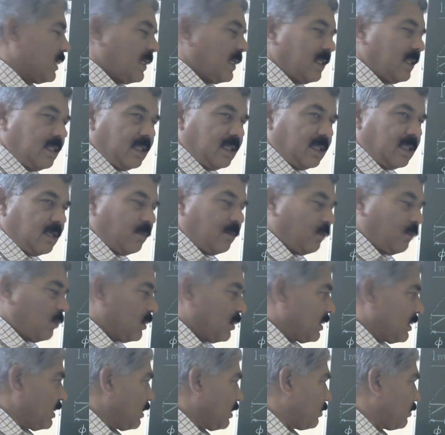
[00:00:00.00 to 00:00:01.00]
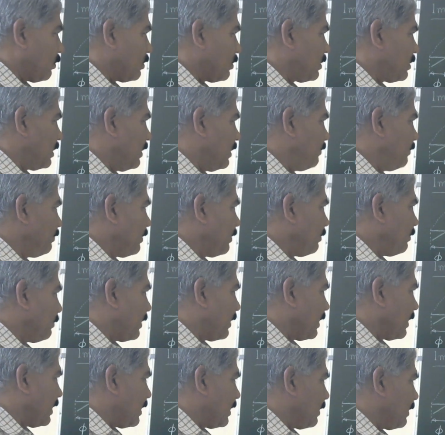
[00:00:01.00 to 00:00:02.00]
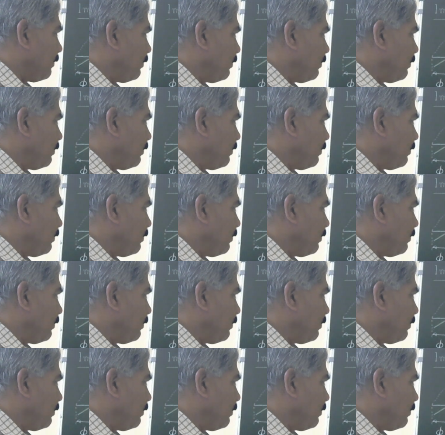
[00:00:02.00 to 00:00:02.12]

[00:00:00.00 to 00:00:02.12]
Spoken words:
system voltage across the breaker.